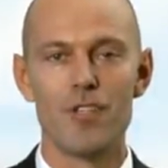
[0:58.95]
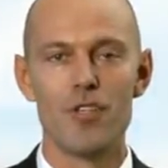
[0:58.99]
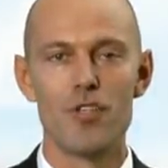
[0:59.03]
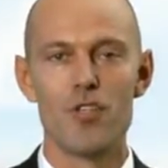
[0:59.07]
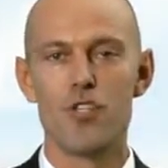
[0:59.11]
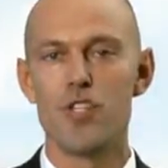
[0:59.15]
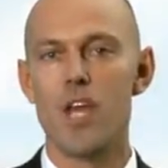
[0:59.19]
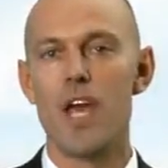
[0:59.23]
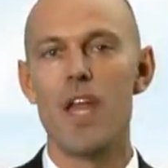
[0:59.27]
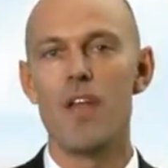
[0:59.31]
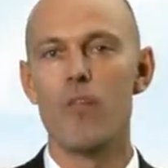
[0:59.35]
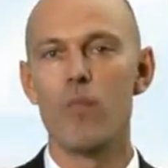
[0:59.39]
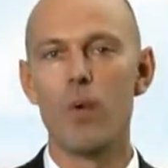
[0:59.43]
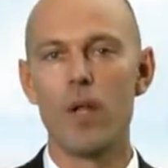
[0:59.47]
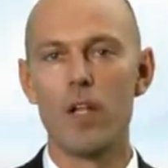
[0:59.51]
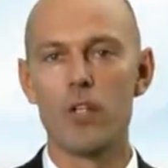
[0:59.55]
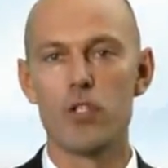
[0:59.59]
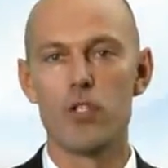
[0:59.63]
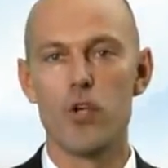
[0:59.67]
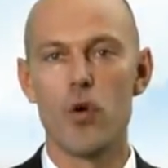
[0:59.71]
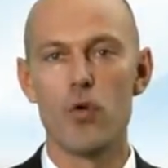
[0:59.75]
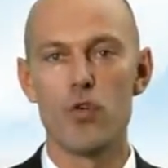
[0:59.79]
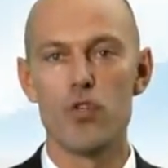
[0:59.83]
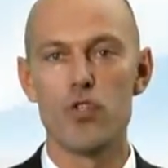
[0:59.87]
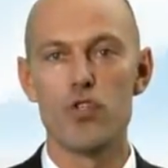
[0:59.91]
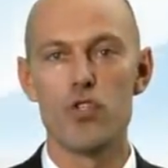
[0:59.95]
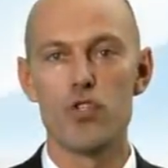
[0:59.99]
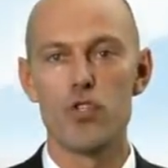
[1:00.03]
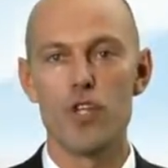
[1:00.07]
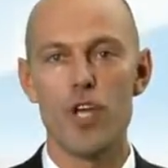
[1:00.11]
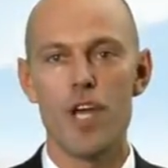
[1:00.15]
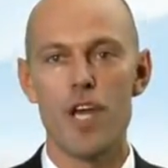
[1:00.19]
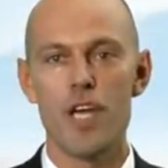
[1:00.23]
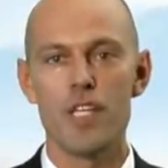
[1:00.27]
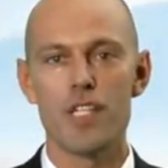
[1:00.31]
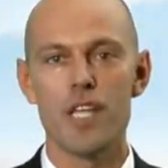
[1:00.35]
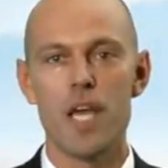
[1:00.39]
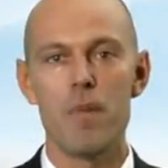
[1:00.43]
10 well-chosen
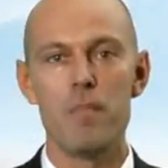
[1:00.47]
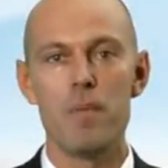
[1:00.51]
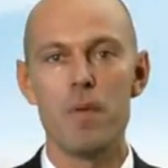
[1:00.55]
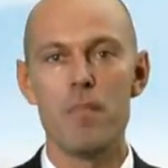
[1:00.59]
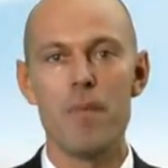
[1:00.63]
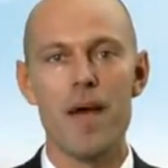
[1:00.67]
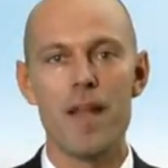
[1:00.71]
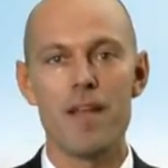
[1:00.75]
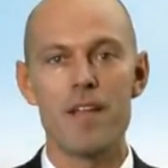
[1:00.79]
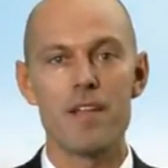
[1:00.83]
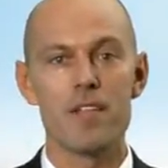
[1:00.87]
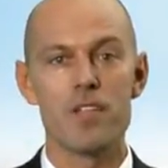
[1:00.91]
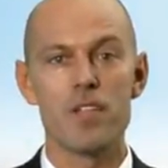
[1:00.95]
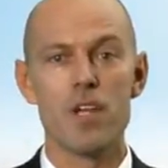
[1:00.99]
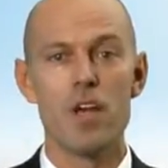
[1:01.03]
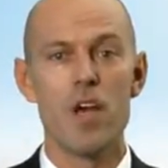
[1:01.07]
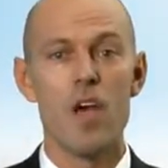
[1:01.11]
shares can be managed